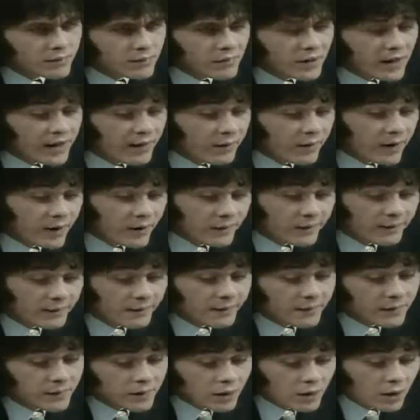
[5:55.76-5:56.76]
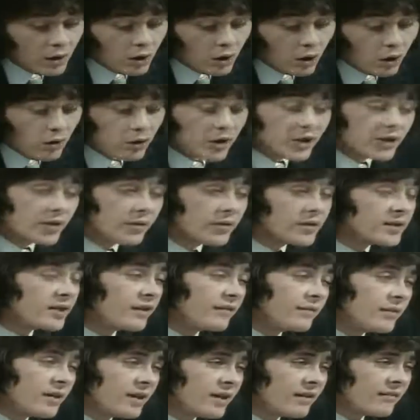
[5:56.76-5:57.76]
Anyway, all they do is
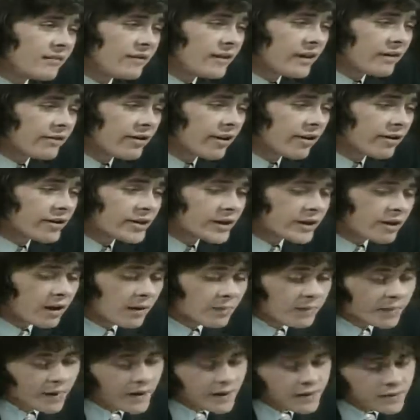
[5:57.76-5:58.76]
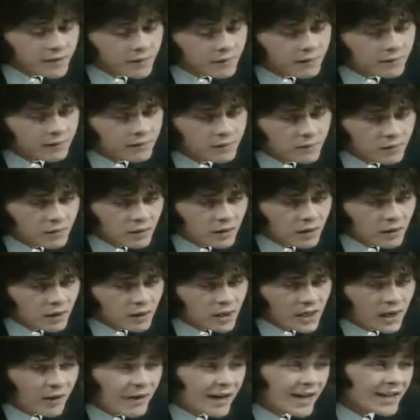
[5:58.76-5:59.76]
give me an inferiority complex.
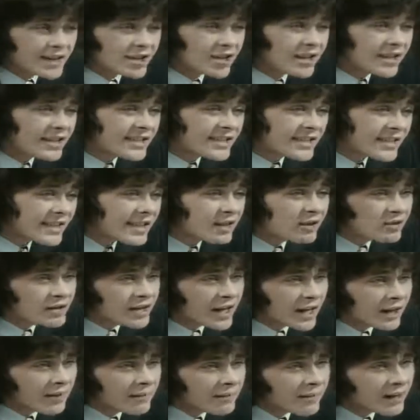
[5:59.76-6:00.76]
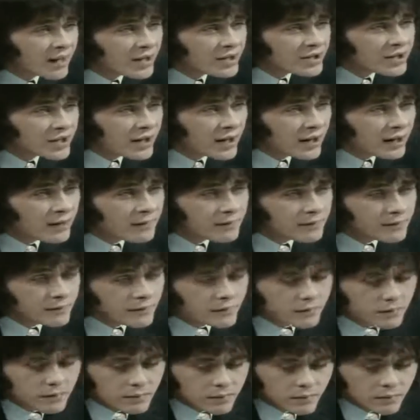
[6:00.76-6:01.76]
Now I actually see who's getting my share.
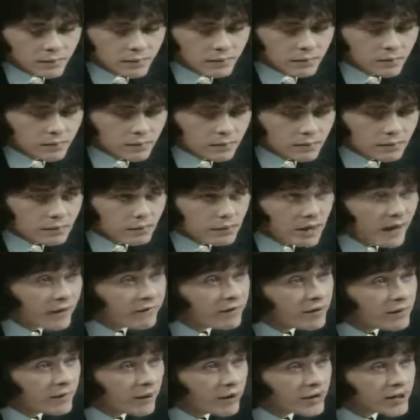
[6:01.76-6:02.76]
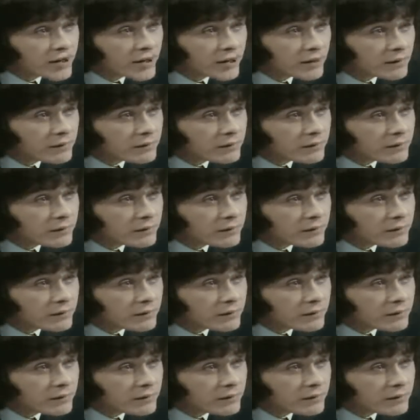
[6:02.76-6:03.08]
Everybody.